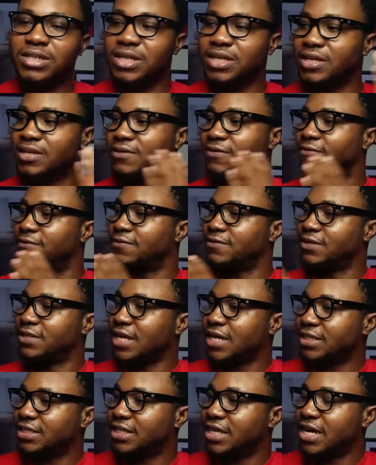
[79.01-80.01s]
leave
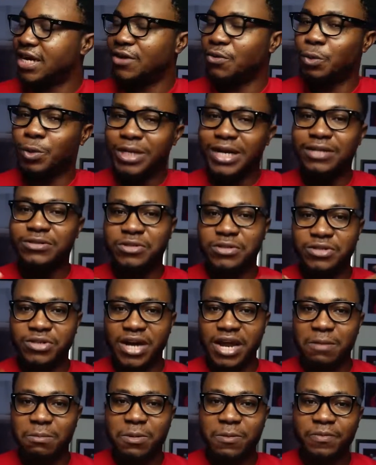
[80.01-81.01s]
JJ without
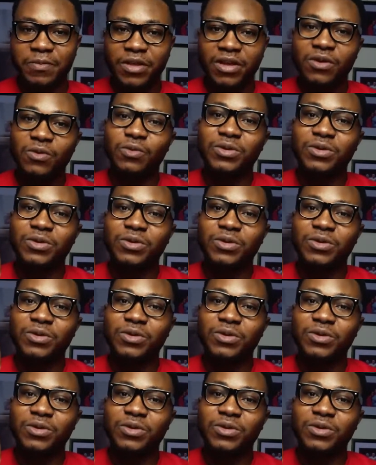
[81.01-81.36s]
subscribing,